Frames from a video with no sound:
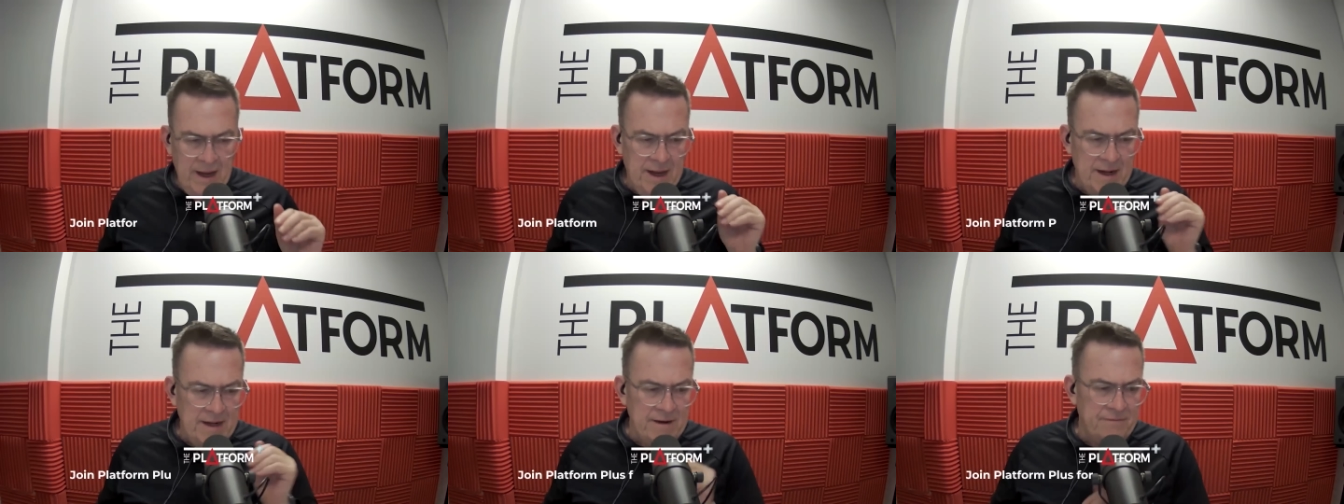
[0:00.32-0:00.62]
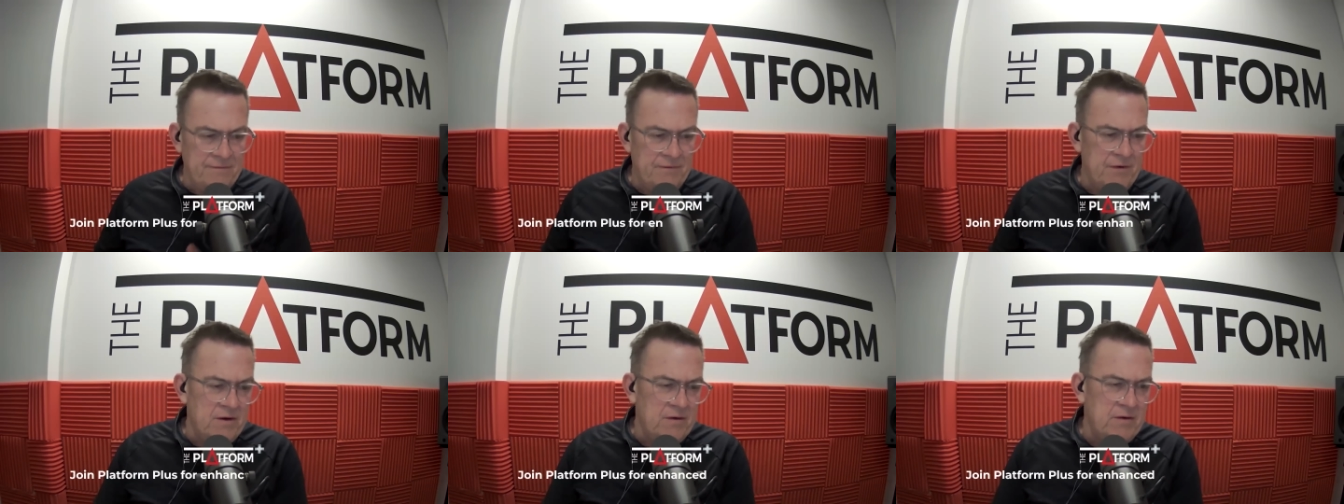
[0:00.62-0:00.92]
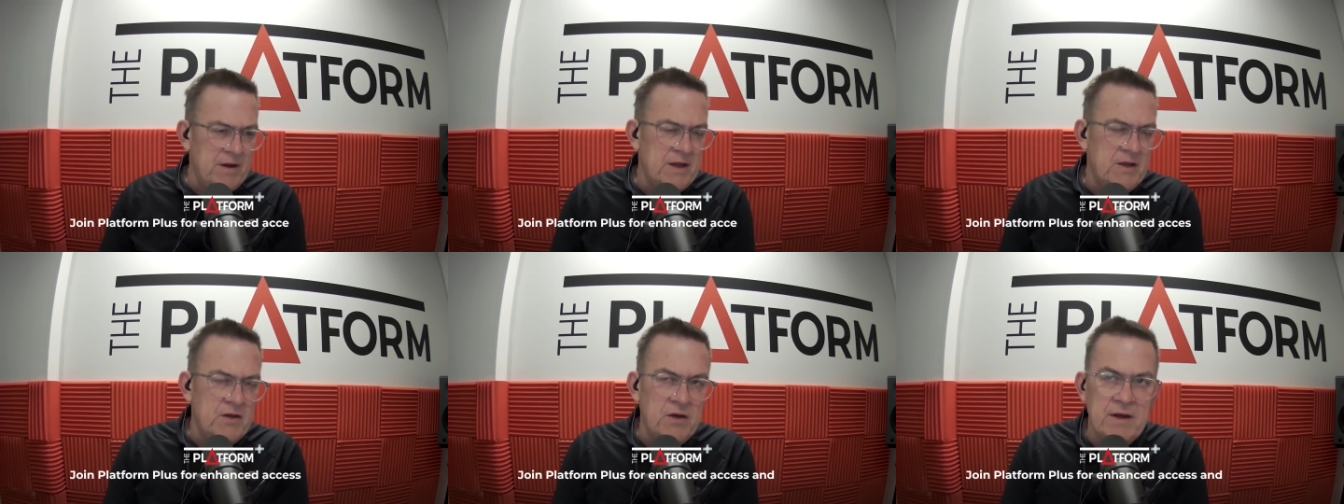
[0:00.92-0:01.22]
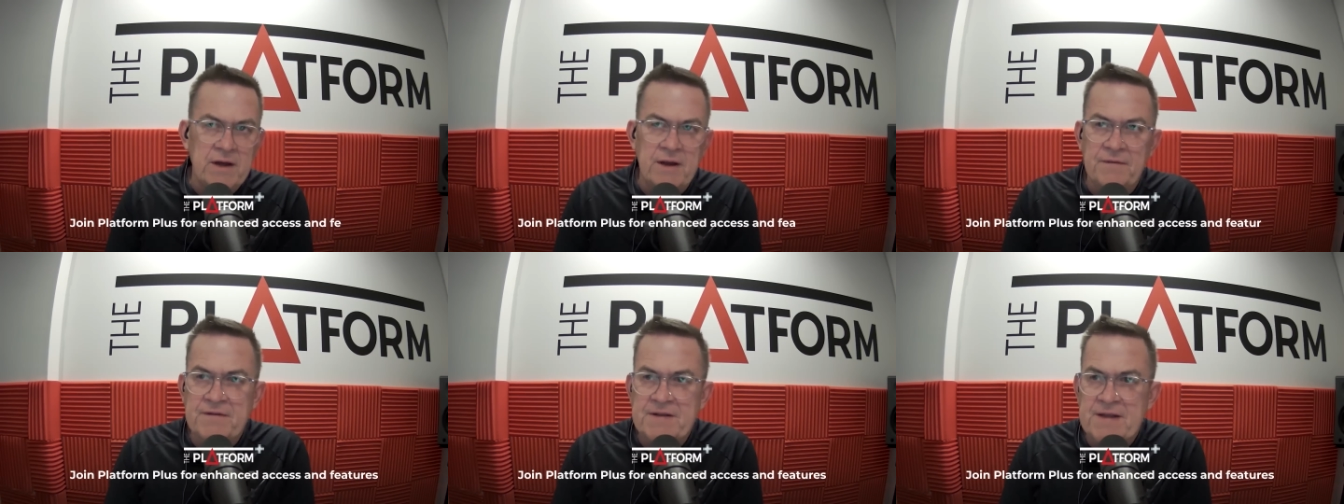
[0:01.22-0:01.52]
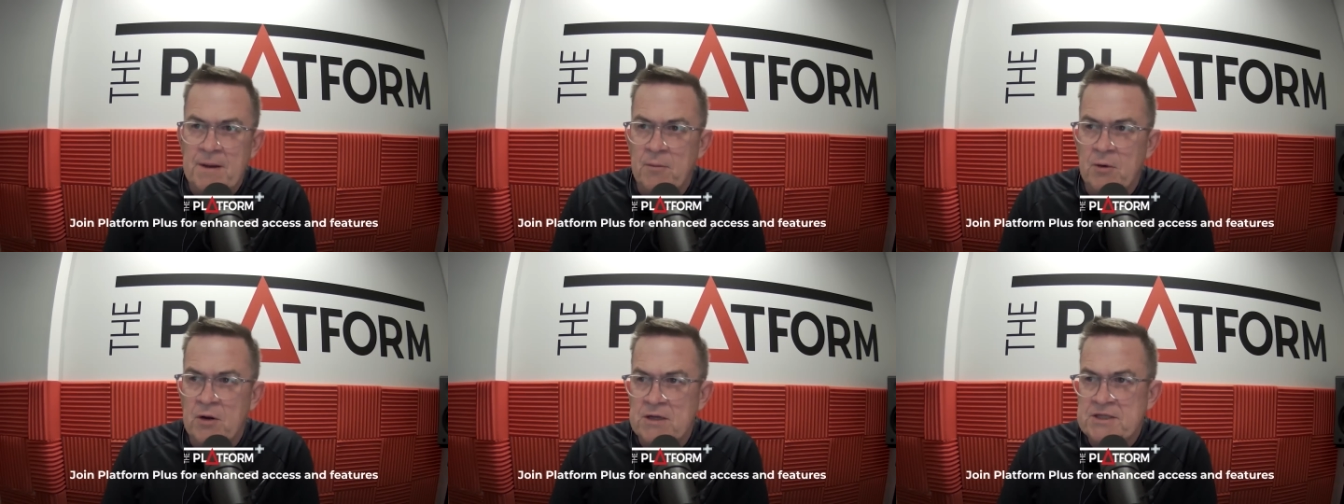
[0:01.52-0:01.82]
And a very good, if
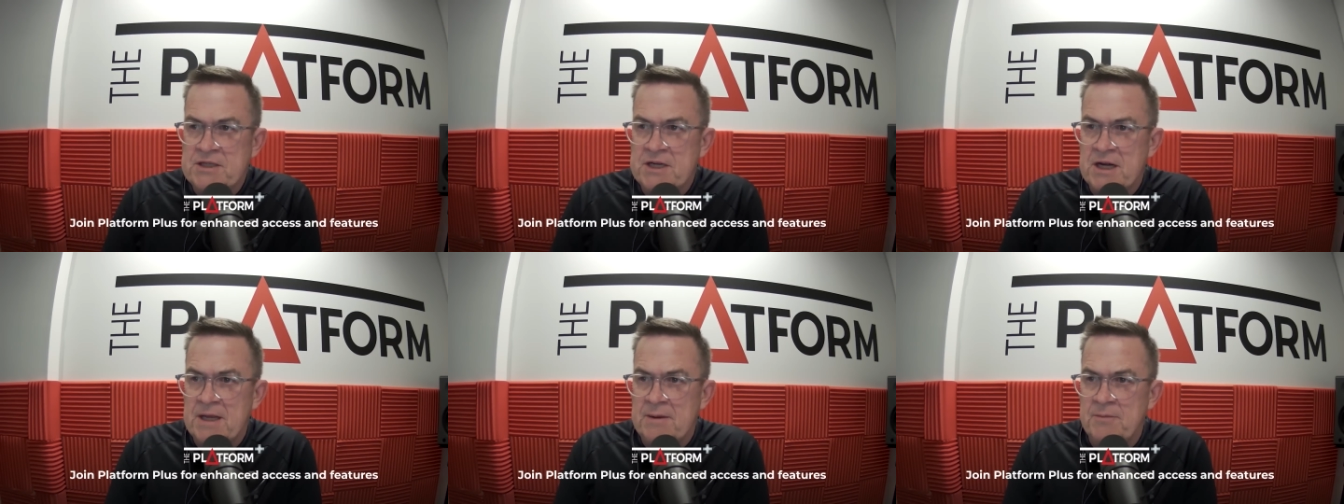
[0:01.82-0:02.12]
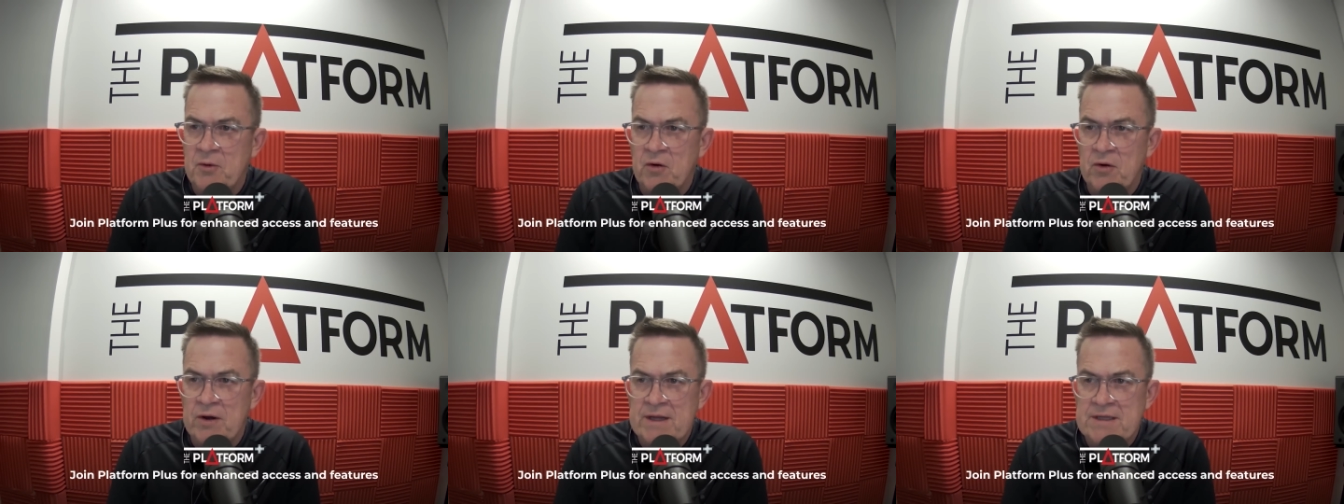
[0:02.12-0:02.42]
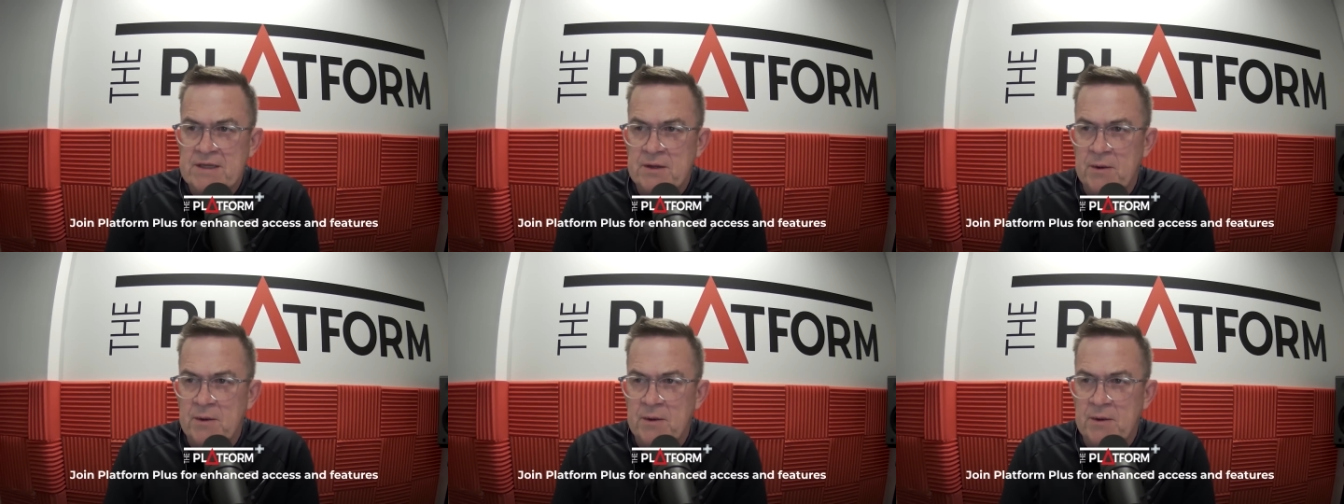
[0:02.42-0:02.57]
somewhat chilly morning